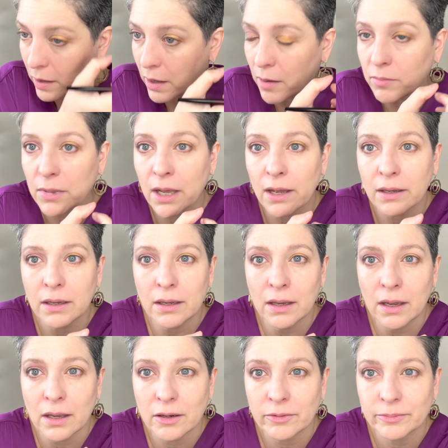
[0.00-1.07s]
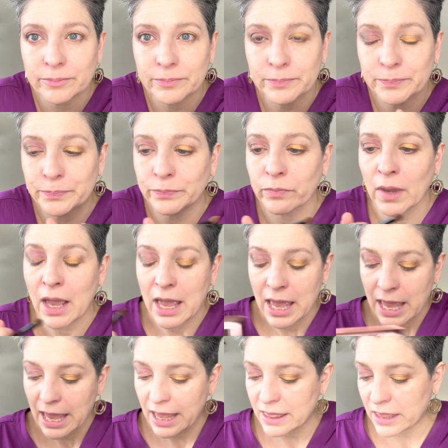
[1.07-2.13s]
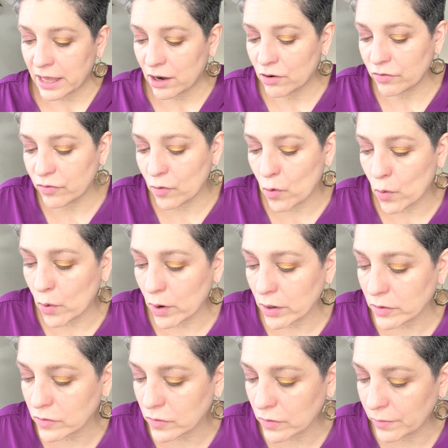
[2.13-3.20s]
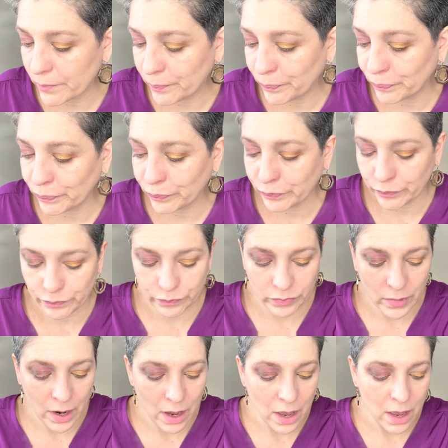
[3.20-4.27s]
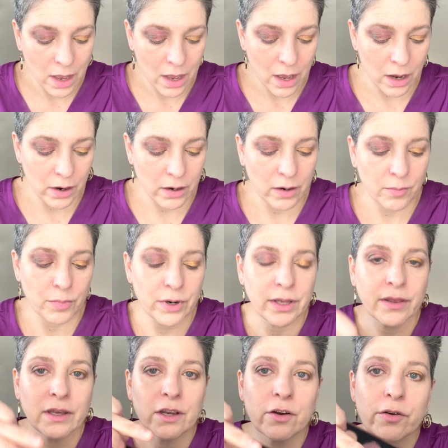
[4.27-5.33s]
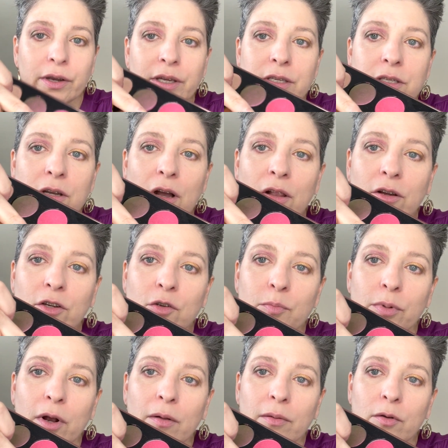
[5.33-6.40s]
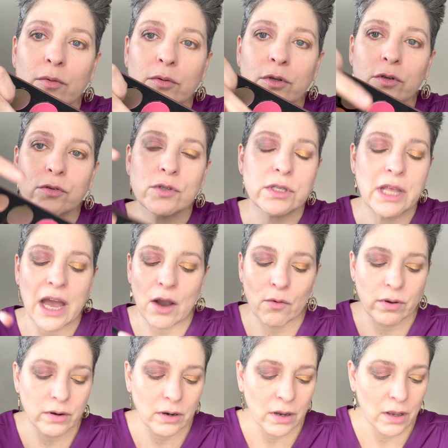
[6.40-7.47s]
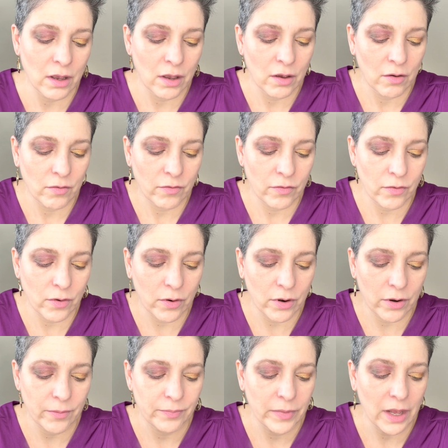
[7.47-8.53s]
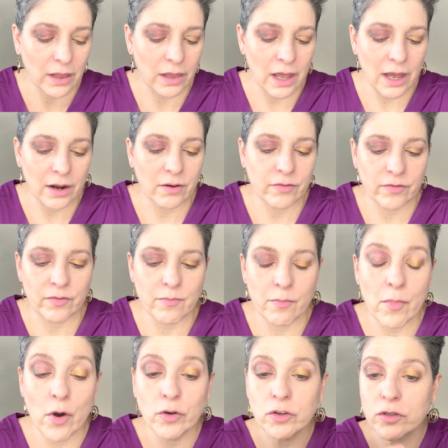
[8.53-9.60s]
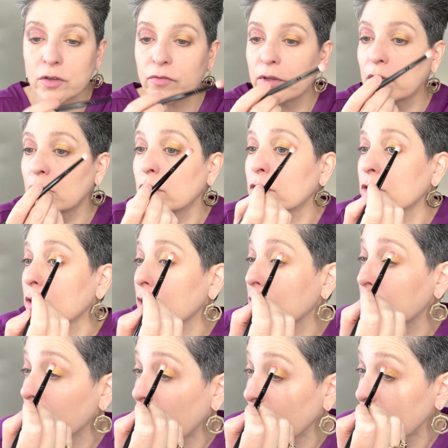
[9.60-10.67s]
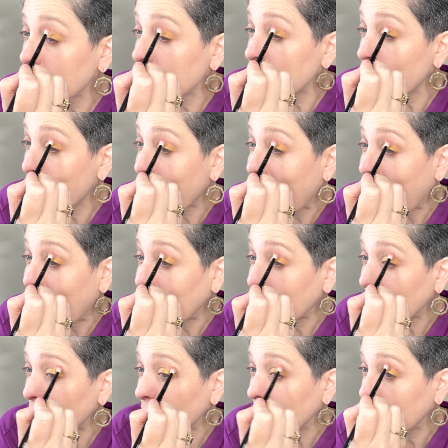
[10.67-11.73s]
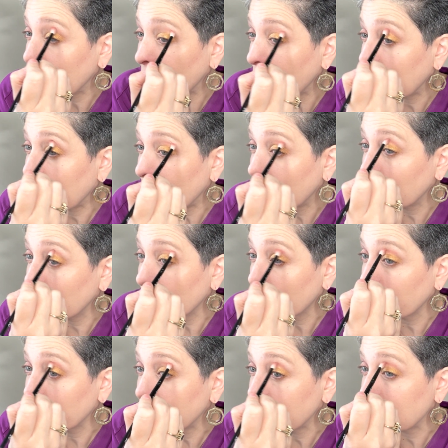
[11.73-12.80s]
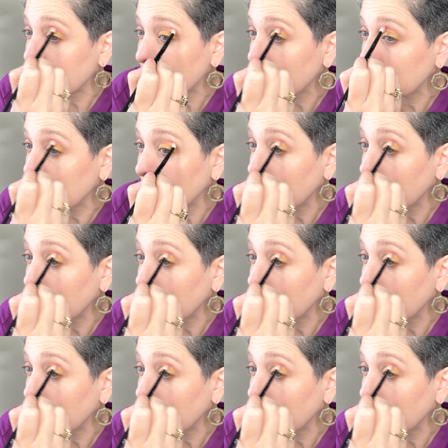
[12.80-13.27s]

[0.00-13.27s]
I'm liking it. And then of course, I'm gonna bring the crease color. You probably will use that one for a lot of most of the looks because that is the matte kind of crease